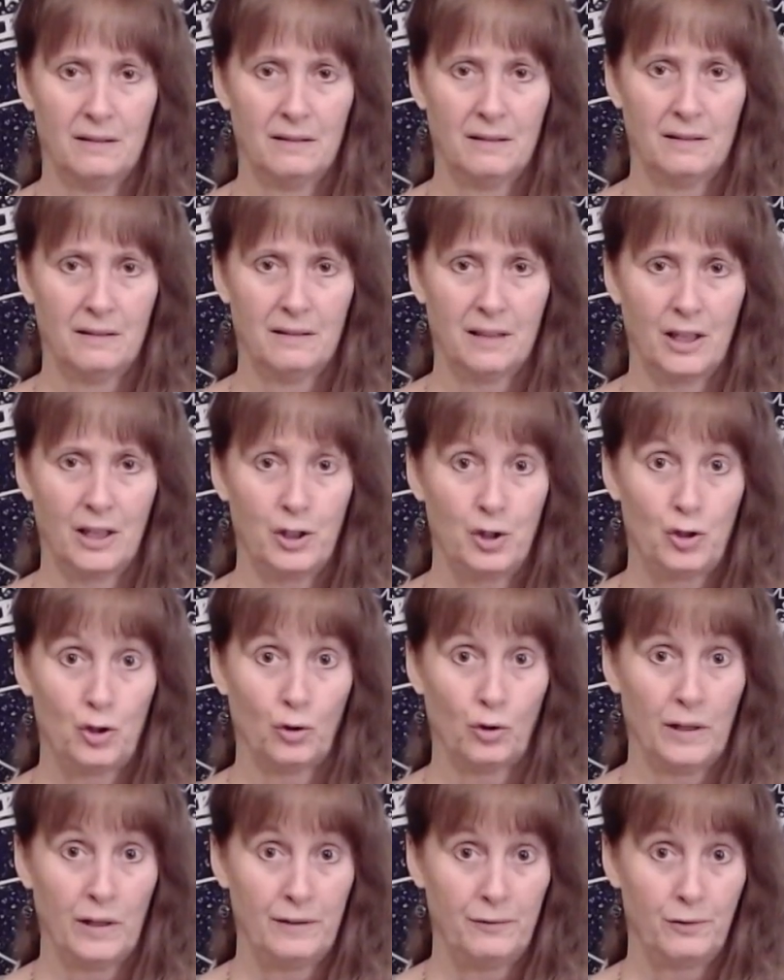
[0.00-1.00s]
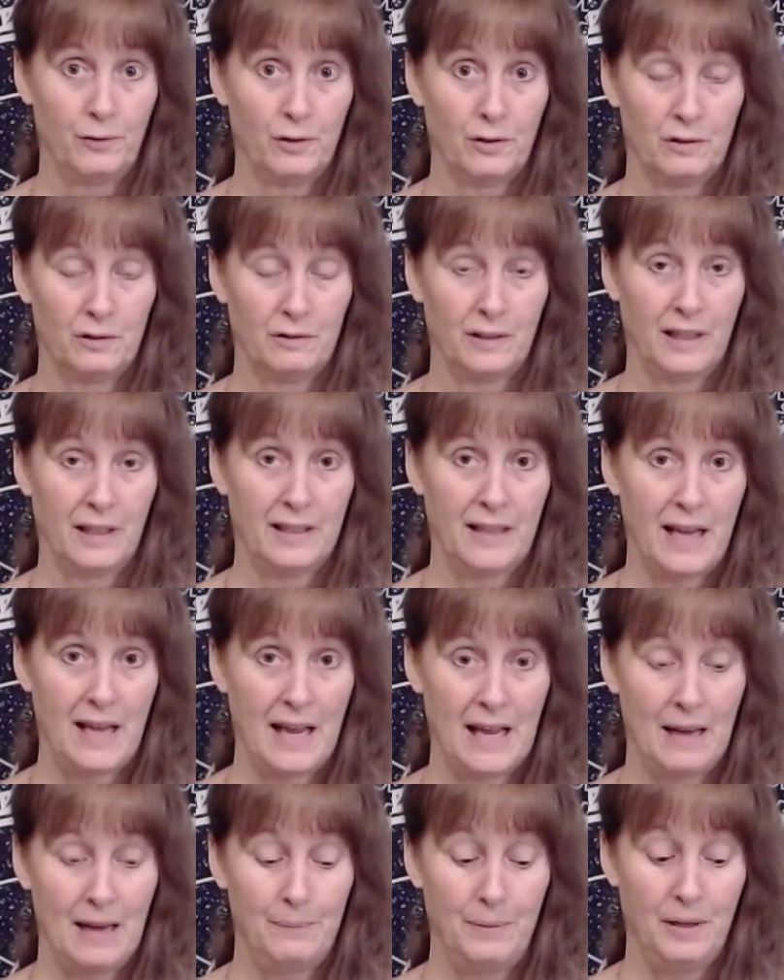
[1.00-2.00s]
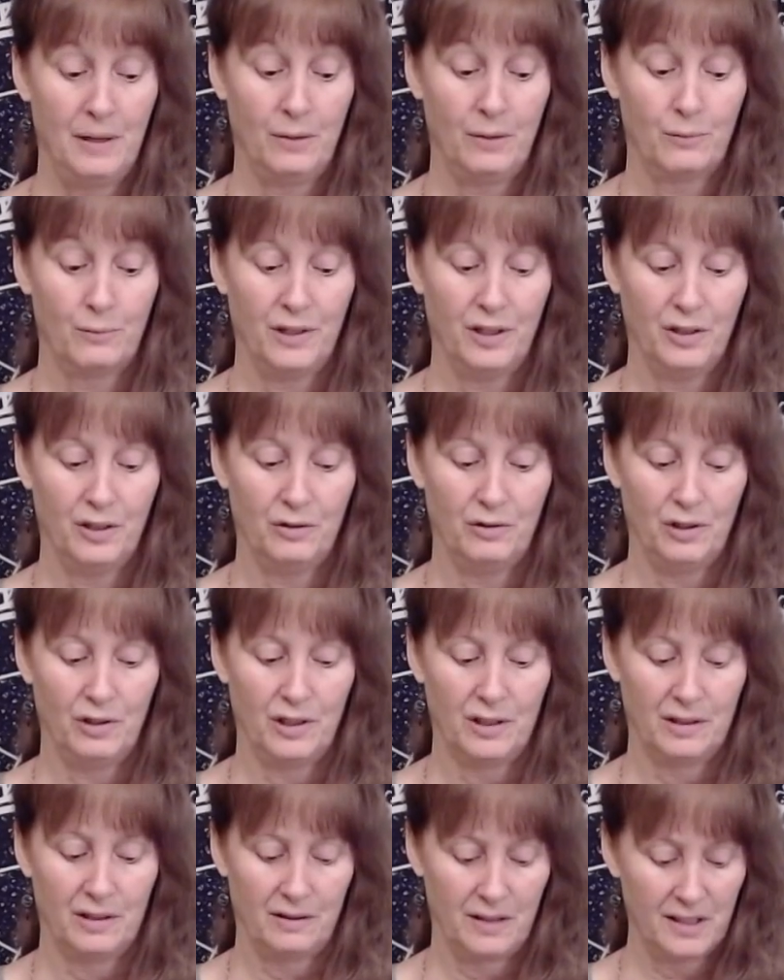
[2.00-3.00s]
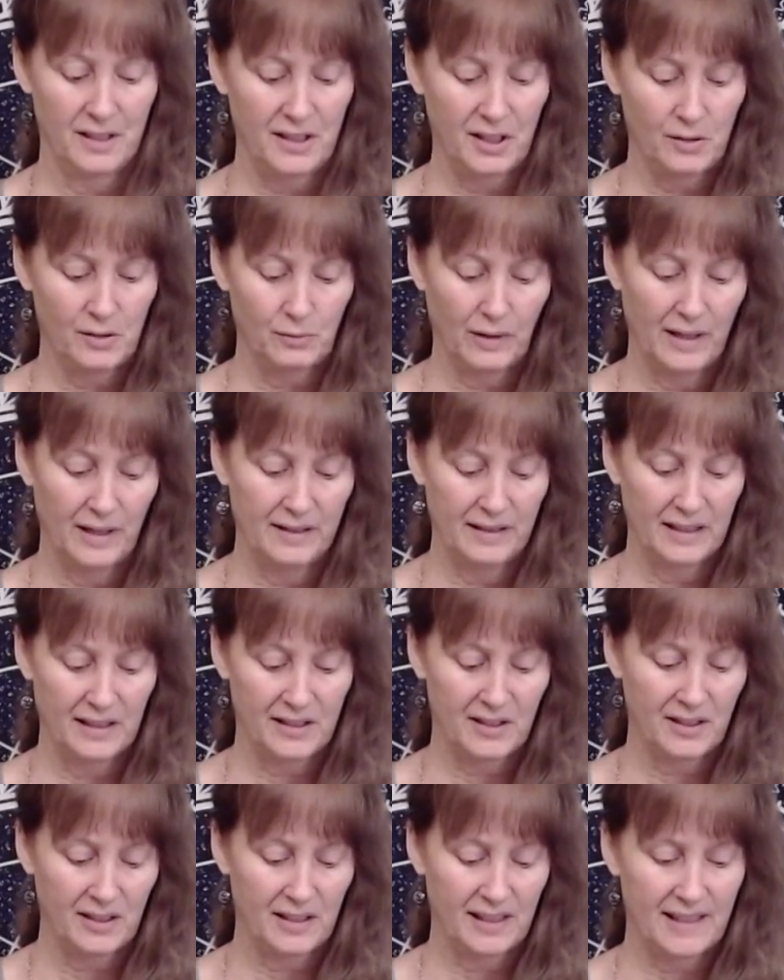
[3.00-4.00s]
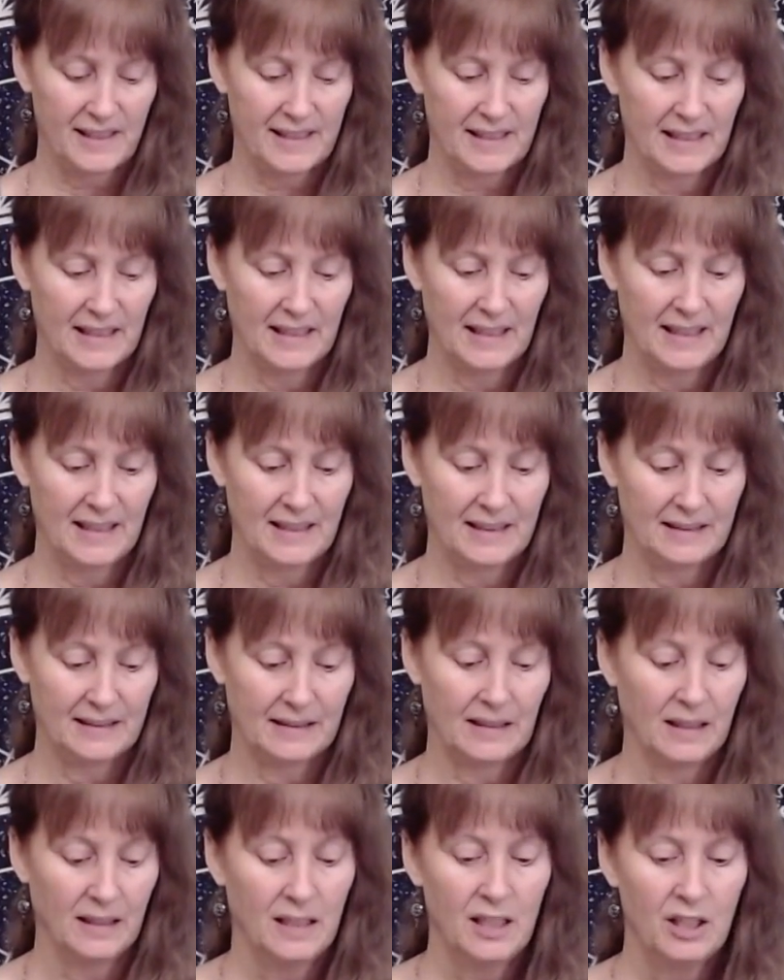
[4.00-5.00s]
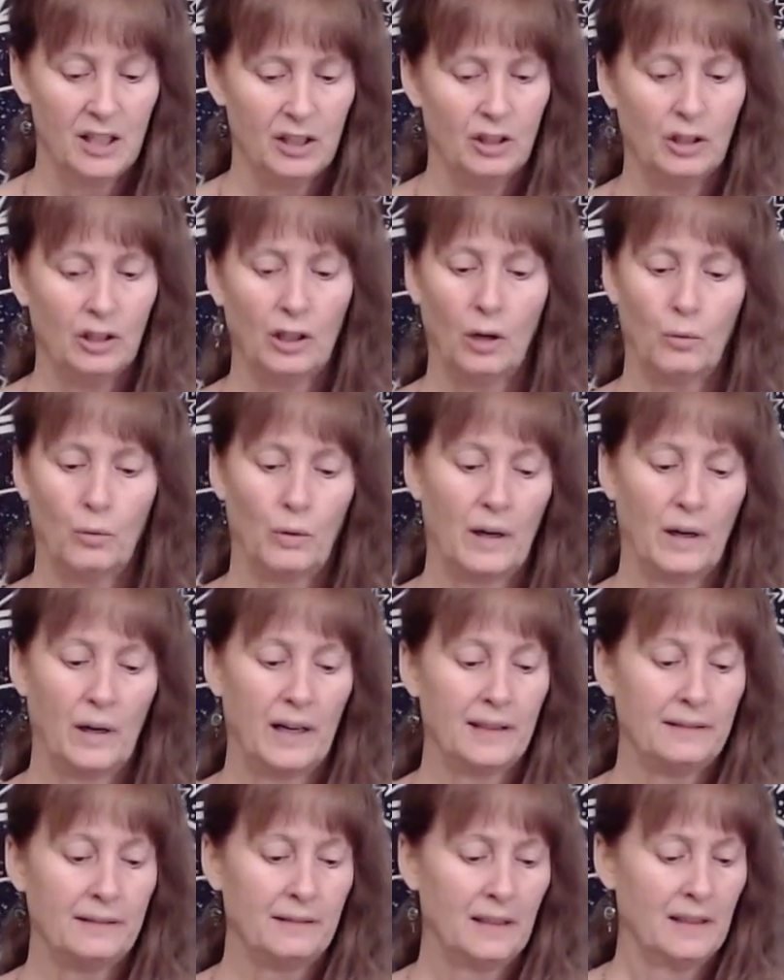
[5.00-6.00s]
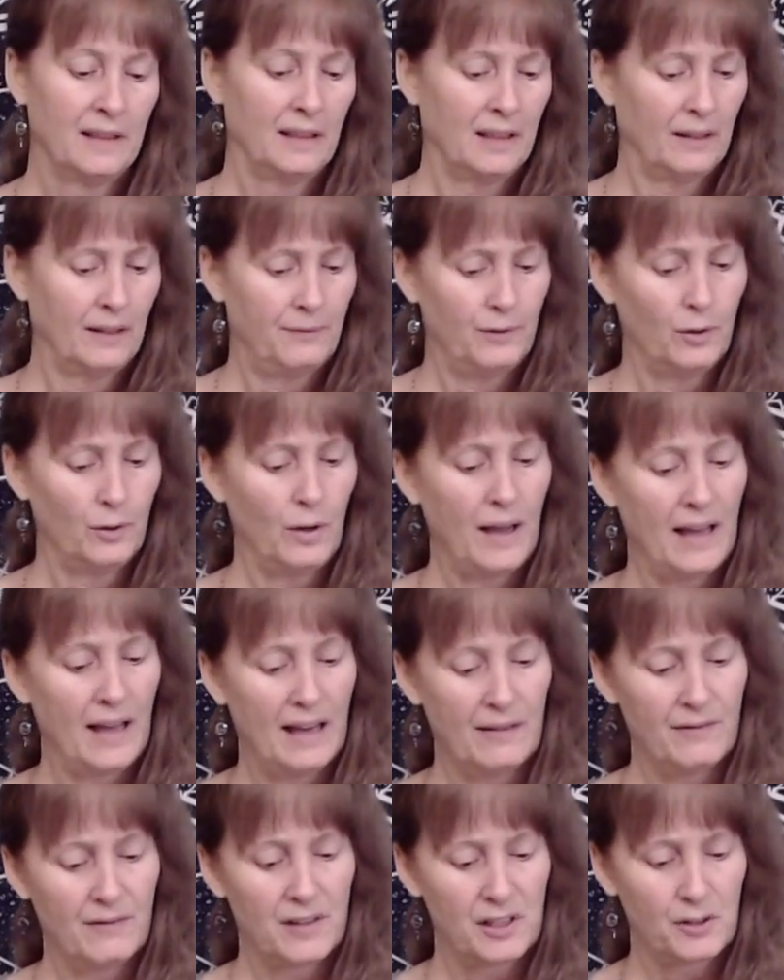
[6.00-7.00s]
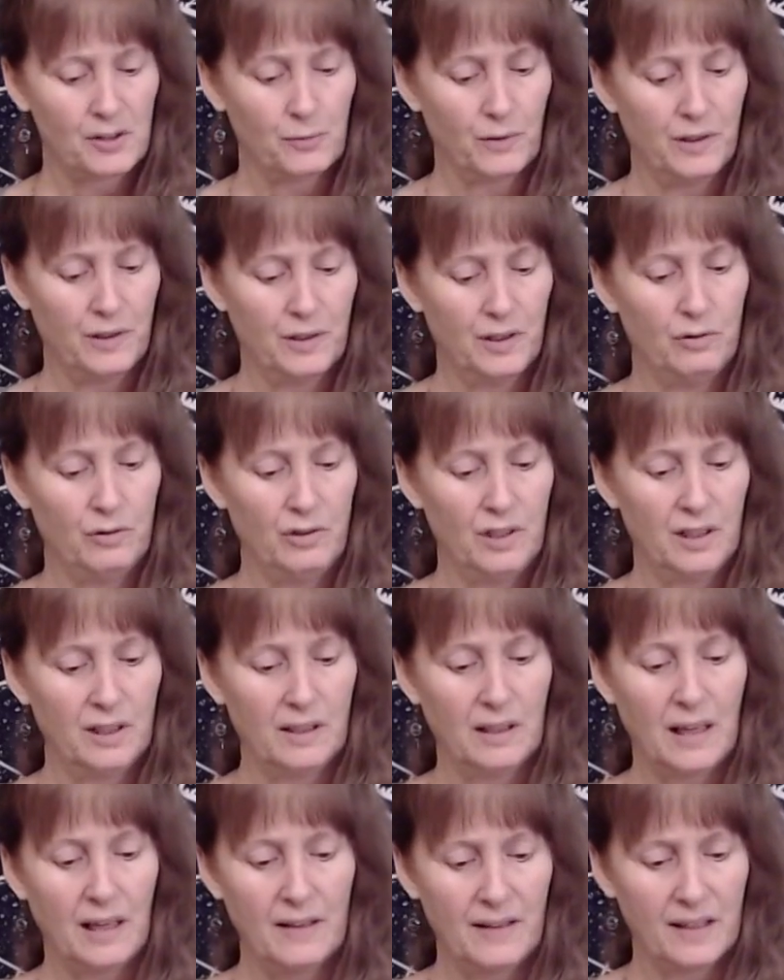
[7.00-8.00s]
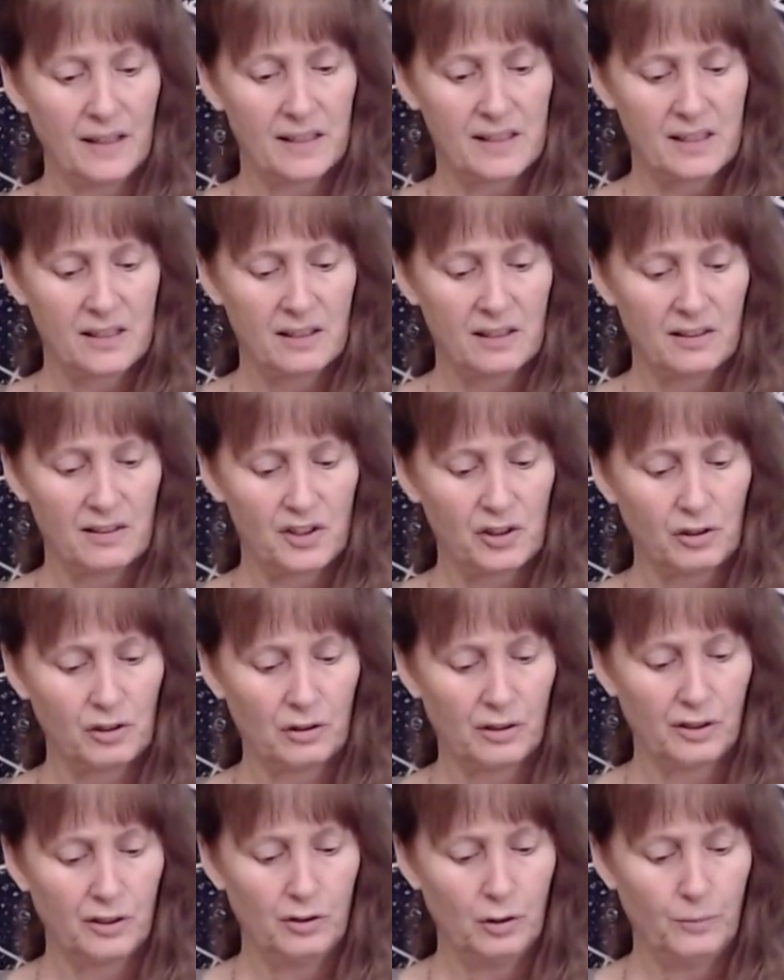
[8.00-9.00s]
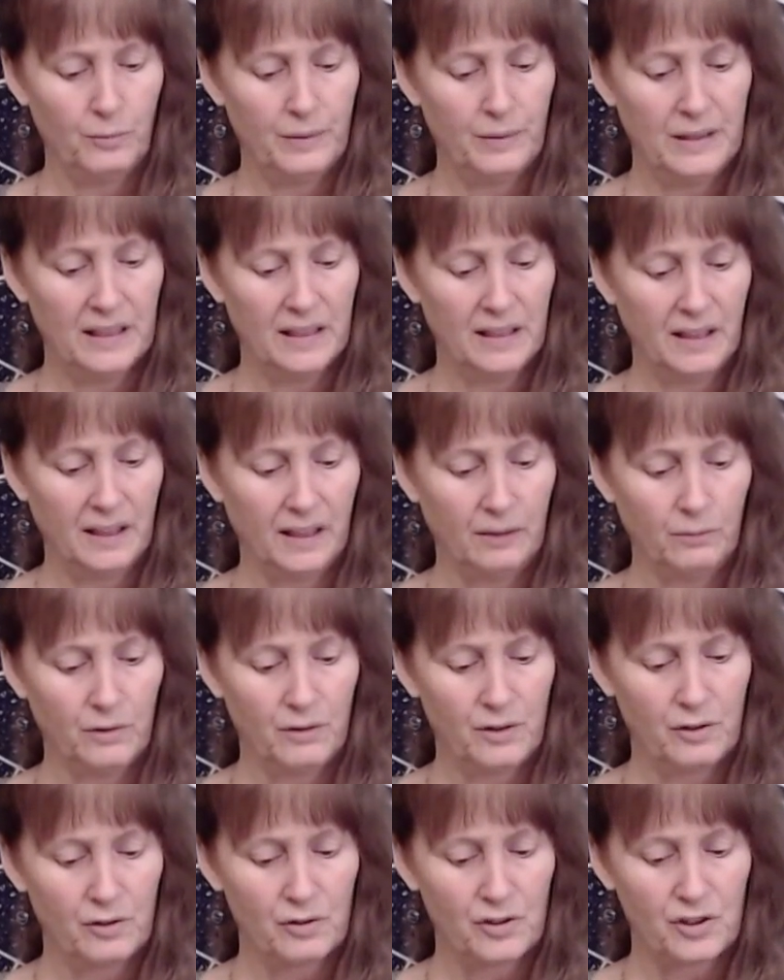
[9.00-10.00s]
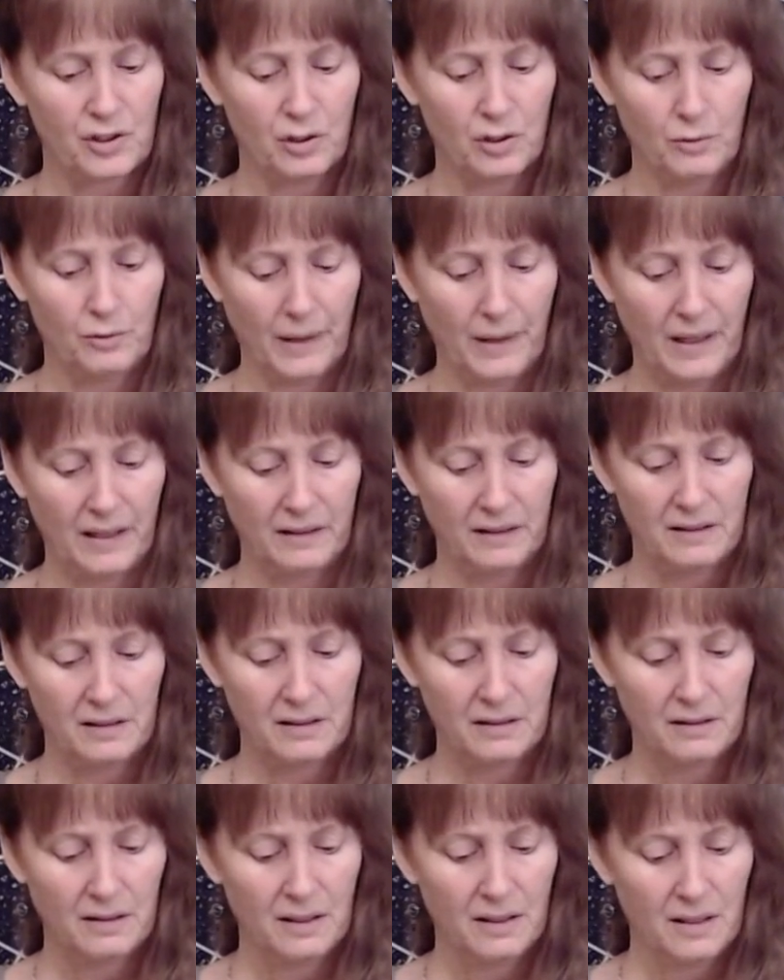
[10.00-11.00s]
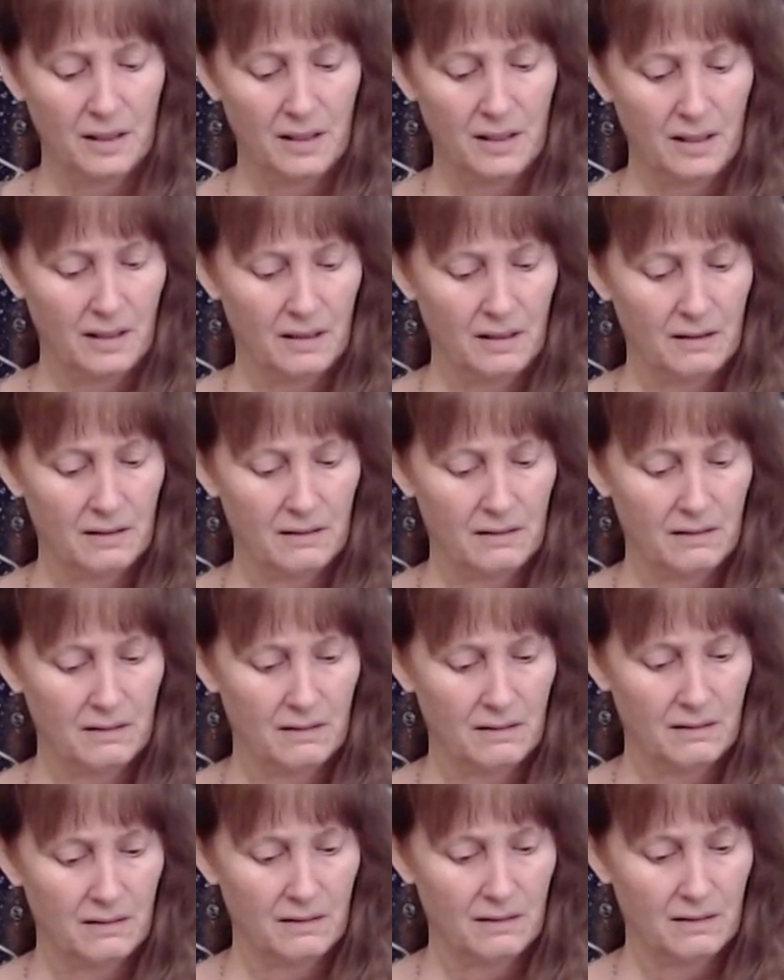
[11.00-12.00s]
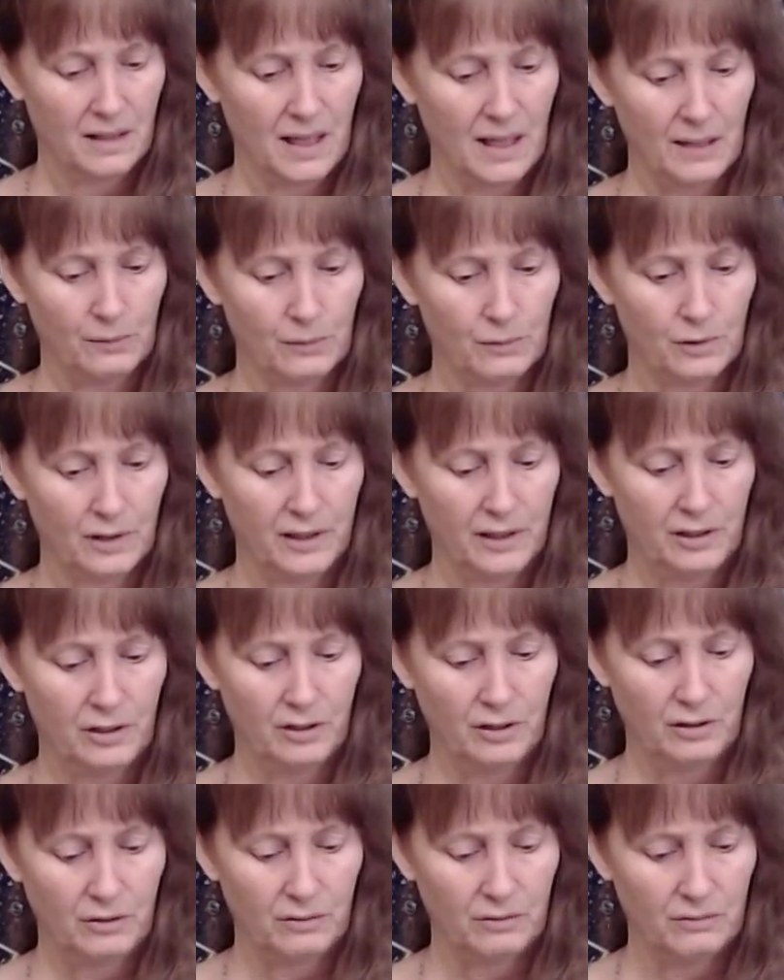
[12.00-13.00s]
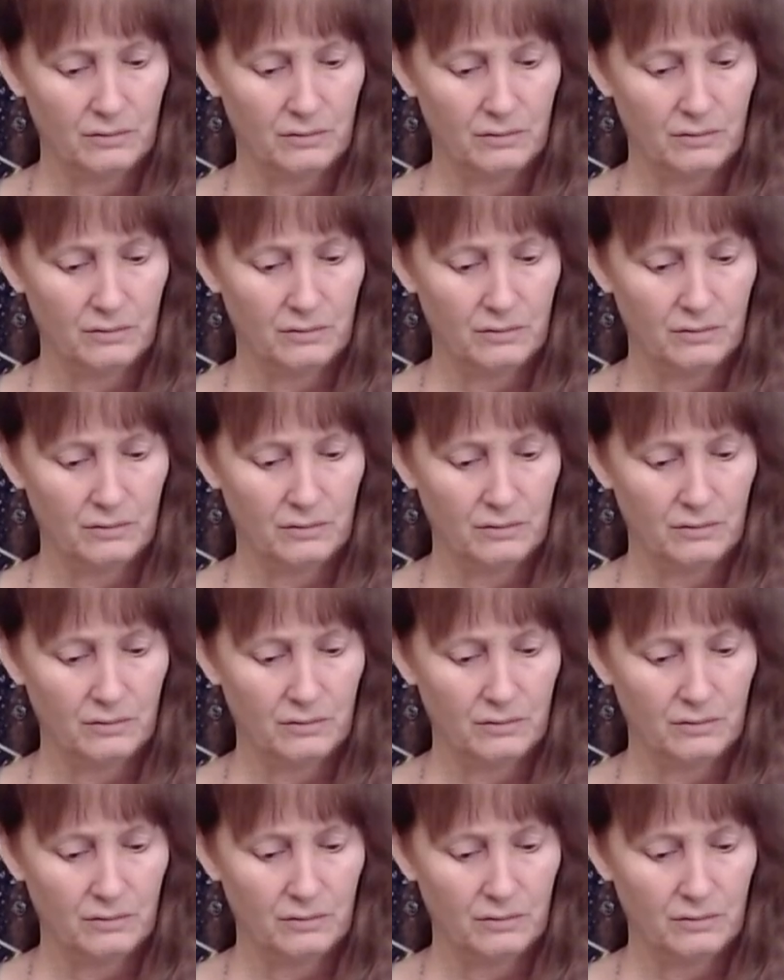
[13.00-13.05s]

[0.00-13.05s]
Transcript: A joyful and happy reunion. This is right next to the sun. You know what? If you have this reunion, I think it's going to start a new beginning with your soulmate. I really do.